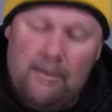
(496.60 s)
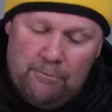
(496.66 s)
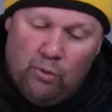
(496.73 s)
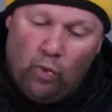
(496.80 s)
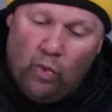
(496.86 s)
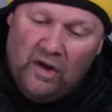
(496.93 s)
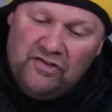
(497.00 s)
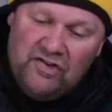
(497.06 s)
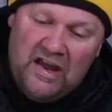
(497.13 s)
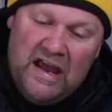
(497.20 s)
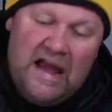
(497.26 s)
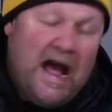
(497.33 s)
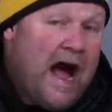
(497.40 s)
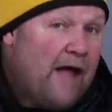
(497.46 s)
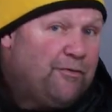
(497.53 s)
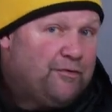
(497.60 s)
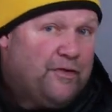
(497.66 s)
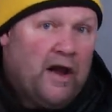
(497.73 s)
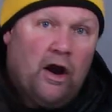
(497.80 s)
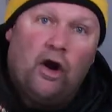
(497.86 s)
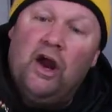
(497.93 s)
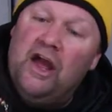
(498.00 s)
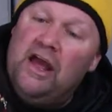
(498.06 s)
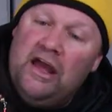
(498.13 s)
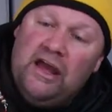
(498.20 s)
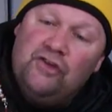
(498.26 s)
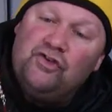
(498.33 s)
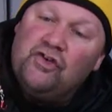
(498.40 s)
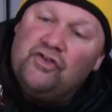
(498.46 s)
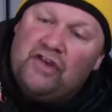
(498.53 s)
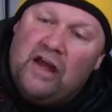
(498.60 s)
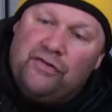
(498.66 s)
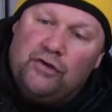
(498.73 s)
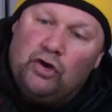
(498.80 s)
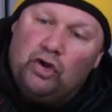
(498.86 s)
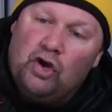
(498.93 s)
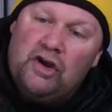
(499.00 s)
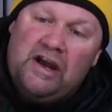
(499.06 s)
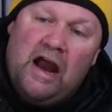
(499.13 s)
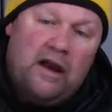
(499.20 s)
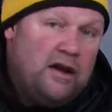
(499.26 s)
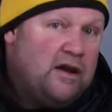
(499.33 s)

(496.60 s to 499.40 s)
But once he got there, he just sat there looking at it.